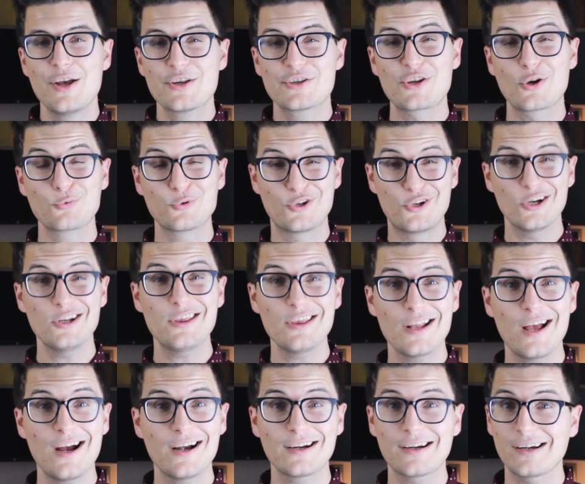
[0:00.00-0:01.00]
So good
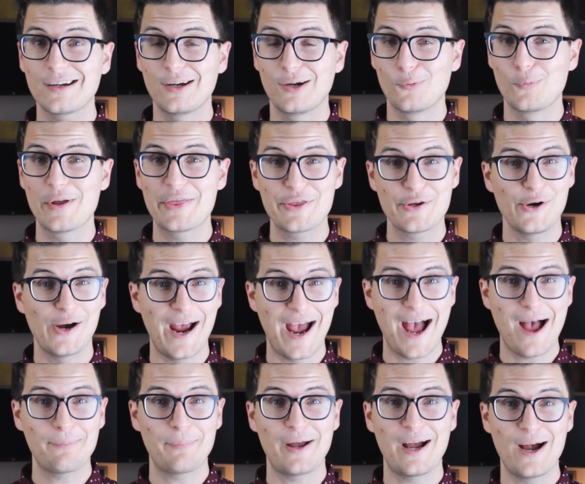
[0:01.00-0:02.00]
luck uh, with your
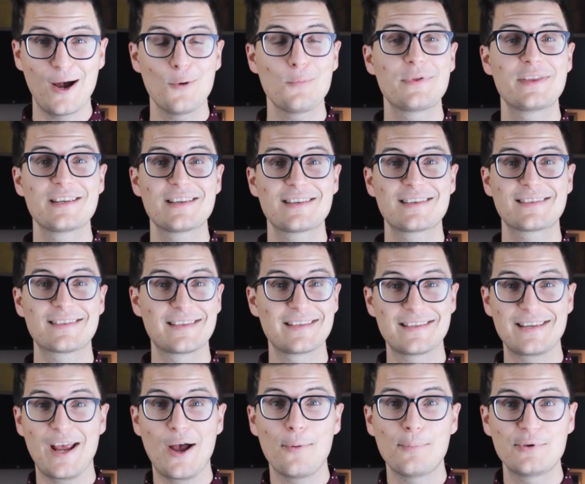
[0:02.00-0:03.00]
app. I hope this,
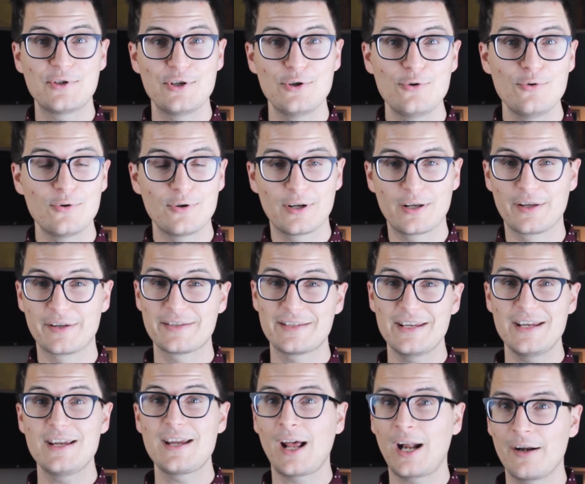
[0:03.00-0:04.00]
this helped you uh,
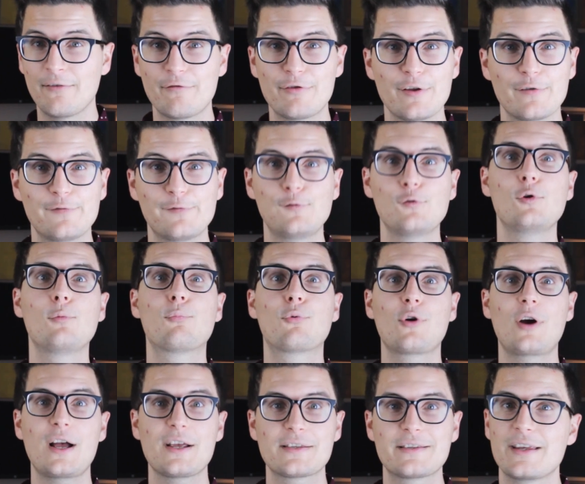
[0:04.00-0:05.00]
see kind of the full
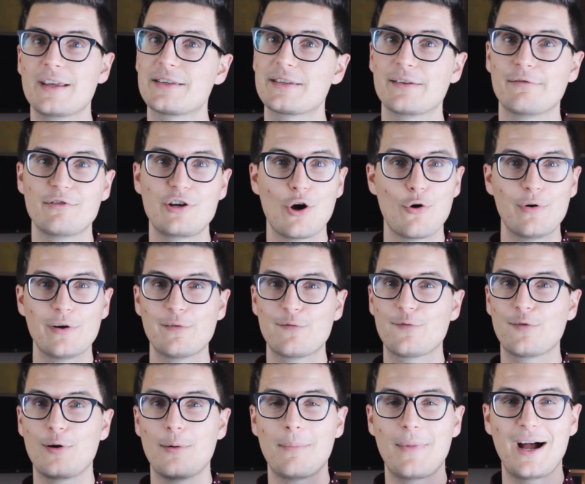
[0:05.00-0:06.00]
process of going
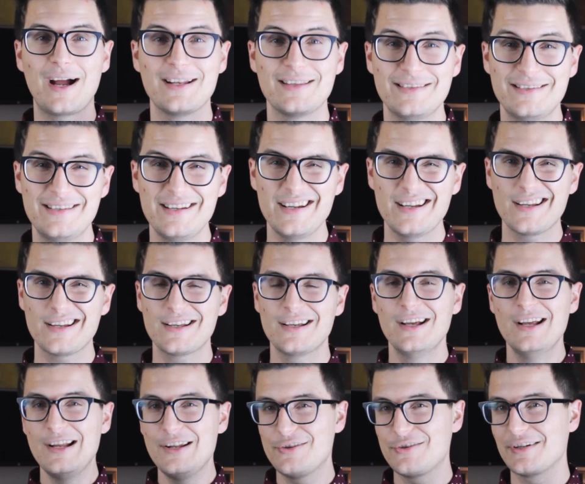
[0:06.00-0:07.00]
from idea
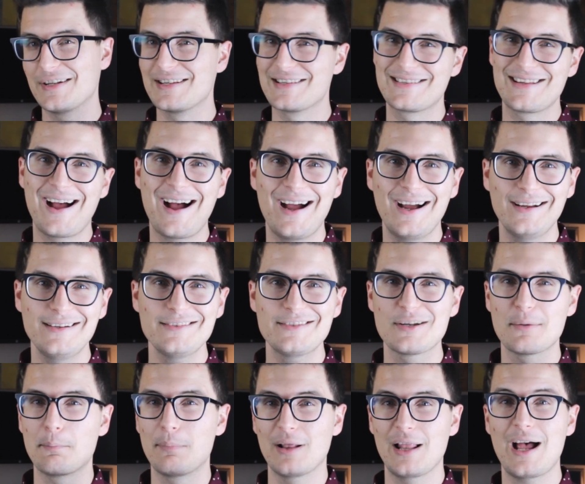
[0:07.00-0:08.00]
to design
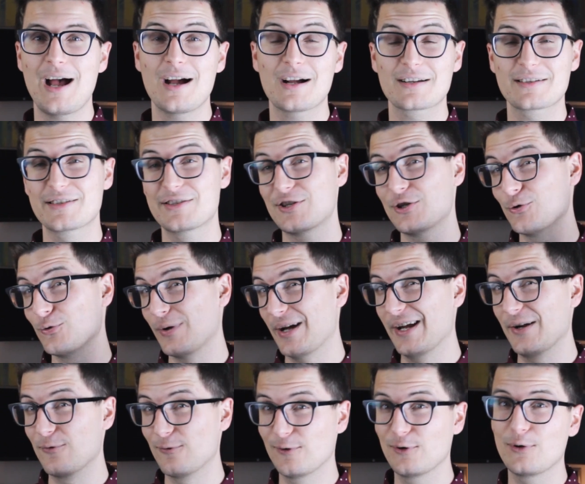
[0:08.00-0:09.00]
to blocks to
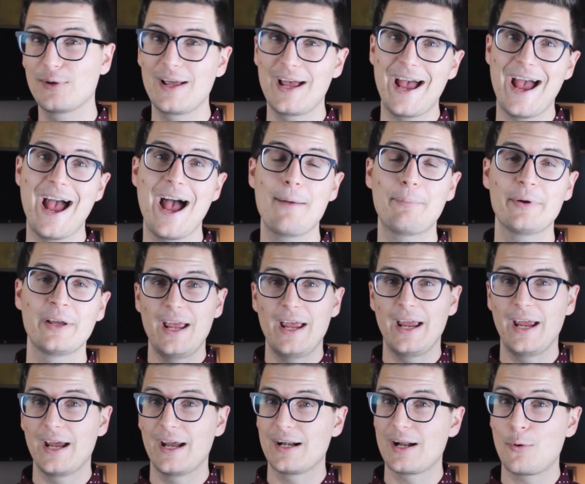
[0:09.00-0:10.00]
a real app.
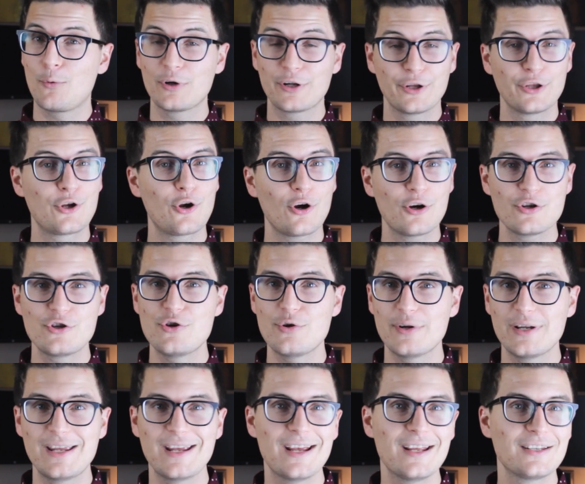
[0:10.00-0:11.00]
And I want to encourage you
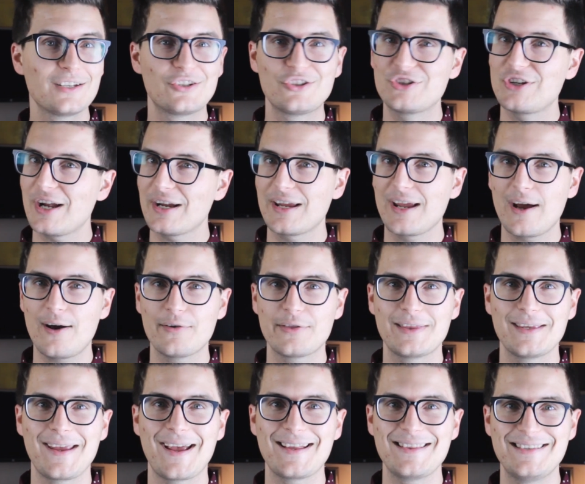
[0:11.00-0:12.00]
again to check out
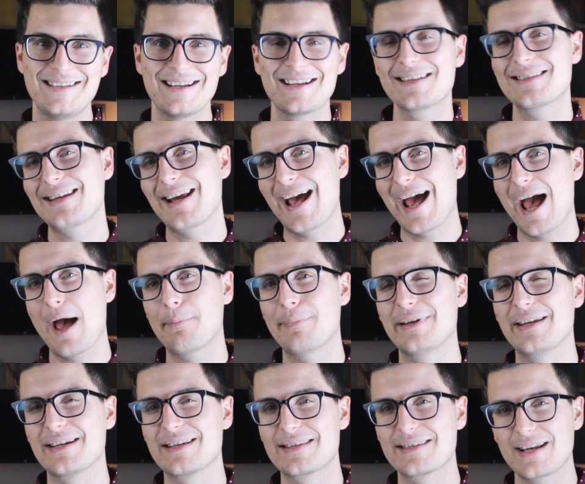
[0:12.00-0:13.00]
the Idea to App
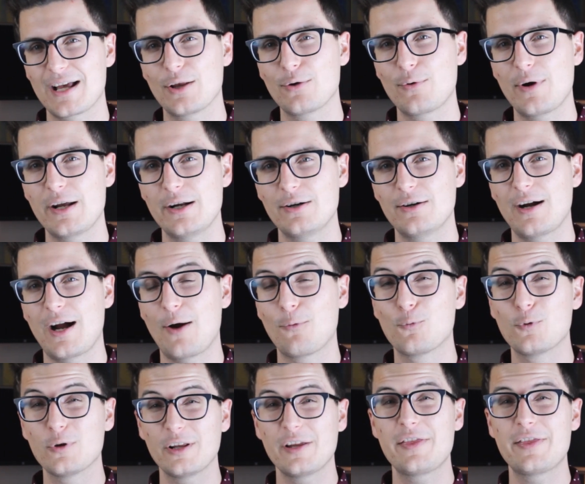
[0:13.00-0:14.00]
Accelerator. I
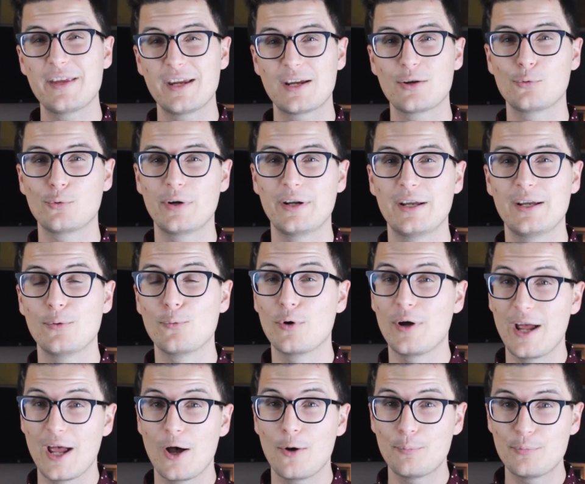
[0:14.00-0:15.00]
really think it will, it will
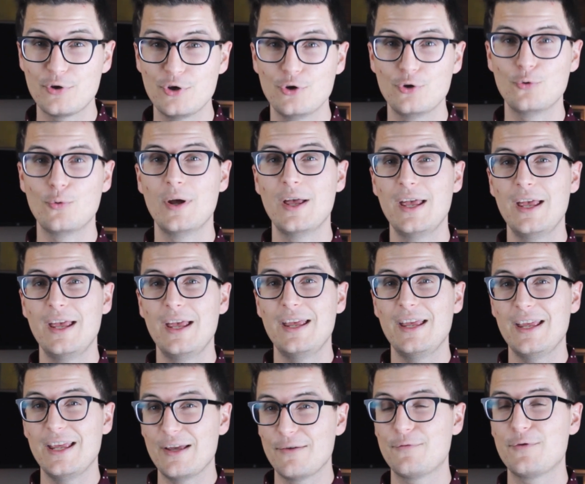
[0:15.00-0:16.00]
help you
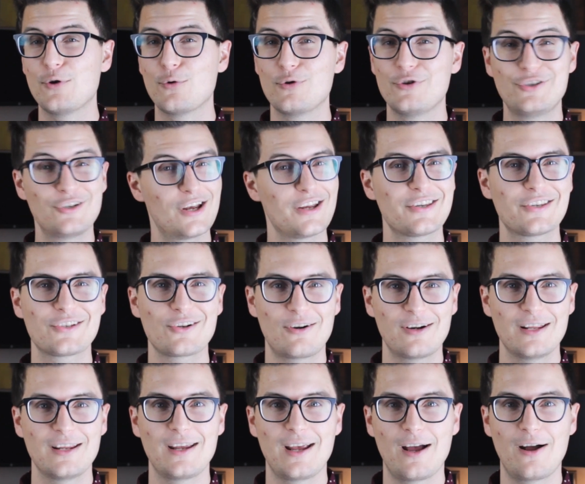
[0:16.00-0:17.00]
if you were just
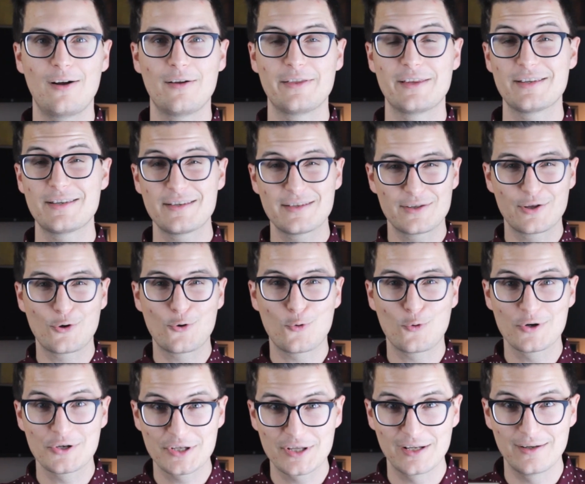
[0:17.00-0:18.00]
starting out. This is the
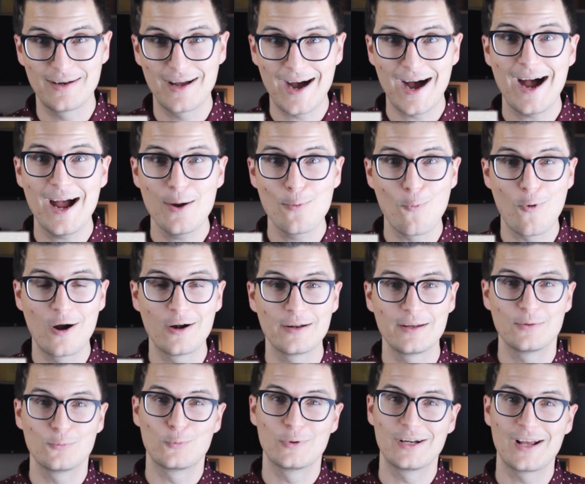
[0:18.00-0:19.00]
course that I
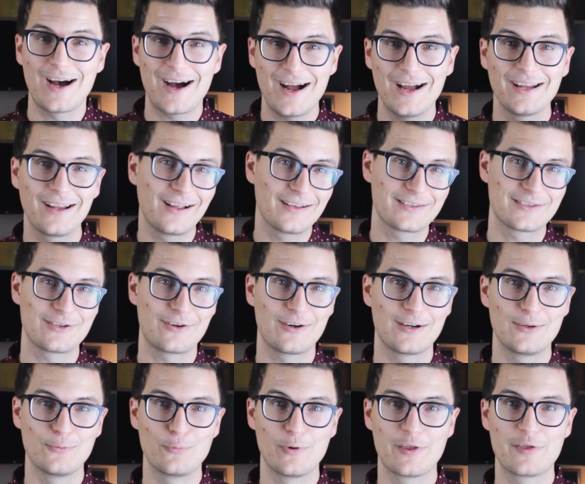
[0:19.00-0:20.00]
wanted when I got
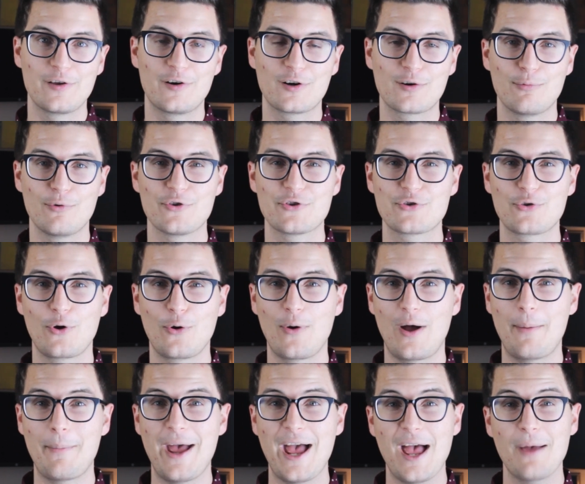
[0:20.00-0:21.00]
started with Thunkable, so
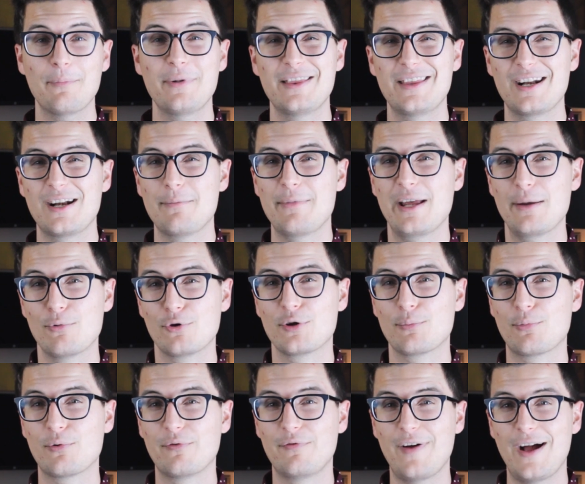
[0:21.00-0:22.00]
I'm happy that I'm able to
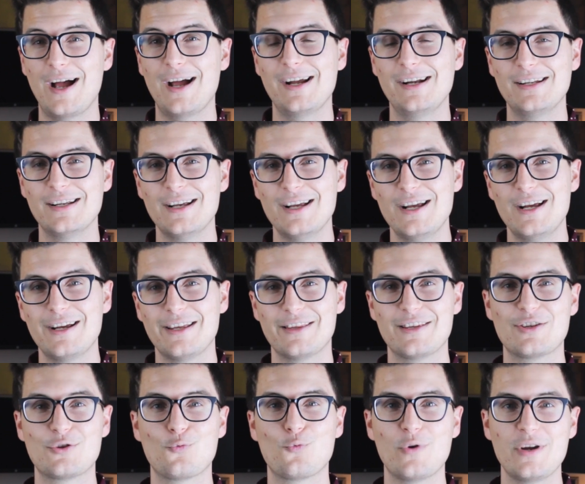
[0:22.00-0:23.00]
provide
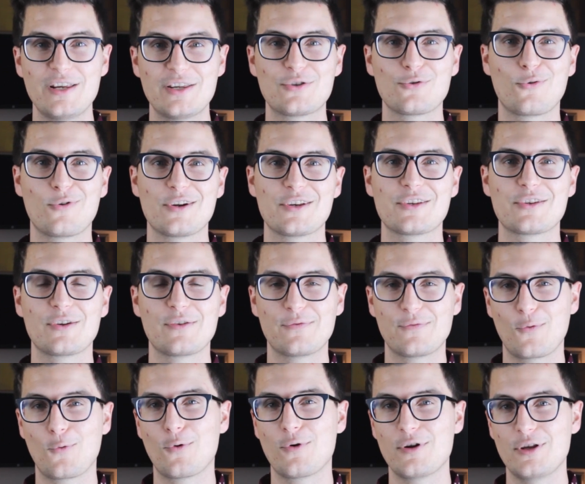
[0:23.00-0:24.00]
this resource
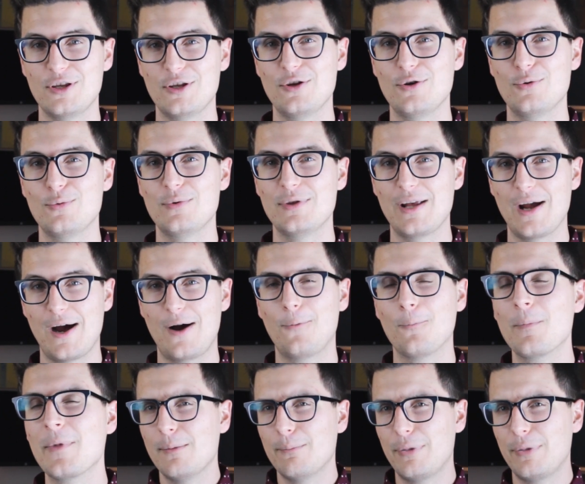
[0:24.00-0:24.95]
for you now.